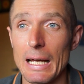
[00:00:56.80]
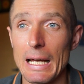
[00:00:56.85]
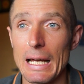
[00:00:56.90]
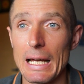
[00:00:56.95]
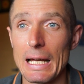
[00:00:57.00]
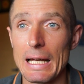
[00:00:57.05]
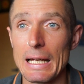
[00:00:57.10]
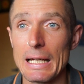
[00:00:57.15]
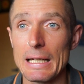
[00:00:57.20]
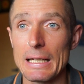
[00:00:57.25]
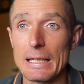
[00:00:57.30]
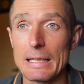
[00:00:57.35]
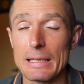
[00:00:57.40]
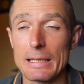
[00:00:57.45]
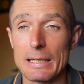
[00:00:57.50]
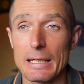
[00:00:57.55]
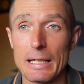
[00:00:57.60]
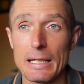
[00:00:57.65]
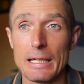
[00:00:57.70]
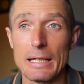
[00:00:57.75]

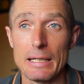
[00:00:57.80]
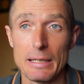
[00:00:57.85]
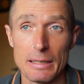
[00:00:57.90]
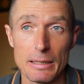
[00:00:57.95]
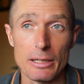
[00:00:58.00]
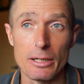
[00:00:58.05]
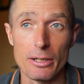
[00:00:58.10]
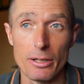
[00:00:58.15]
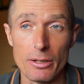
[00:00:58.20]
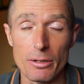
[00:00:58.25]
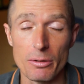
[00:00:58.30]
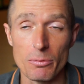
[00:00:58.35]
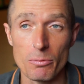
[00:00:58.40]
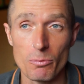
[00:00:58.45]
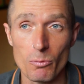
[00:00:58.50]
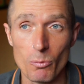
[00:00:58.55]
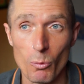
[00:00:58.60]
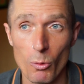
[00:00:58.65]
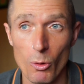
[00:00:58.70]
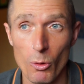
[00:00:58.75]
and he
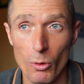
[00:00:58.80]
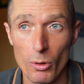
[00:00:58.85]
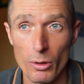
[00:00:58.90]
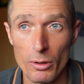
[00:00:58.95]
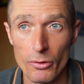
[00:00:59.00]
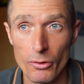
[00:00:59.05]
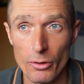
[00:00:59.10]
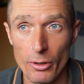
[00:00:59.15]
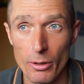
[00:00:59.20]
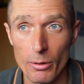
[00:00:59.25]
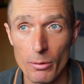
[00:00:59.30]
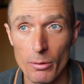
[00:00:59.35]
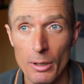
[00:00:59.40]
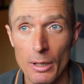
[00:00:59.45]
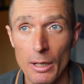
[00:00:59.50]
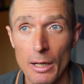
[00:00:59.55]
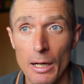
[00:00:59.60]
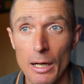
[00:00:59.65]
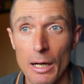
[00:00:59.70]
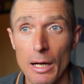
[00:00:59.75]
couldn't walk, so
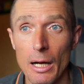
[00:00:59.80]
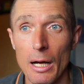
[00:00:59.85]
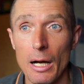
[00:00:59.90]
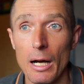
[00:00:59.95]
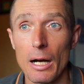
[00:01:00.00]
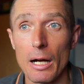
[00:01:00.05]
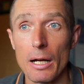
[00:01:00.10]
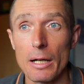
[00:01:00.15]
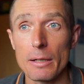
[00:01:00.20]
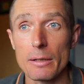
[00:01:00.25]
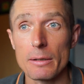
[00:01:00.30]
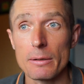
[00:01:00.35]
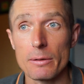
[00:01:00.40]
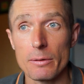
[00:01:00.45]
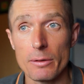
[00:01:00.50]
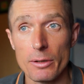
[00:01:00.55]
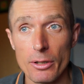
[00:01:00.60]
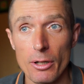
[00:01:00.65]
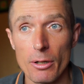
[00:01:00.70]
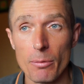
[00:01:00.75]
I
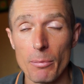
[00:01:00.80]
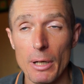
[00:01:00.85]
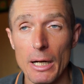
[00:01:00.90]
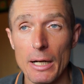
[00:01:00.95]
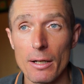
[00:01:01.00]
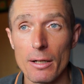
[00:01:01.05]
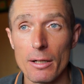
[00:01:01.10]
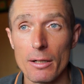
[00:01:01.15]
made a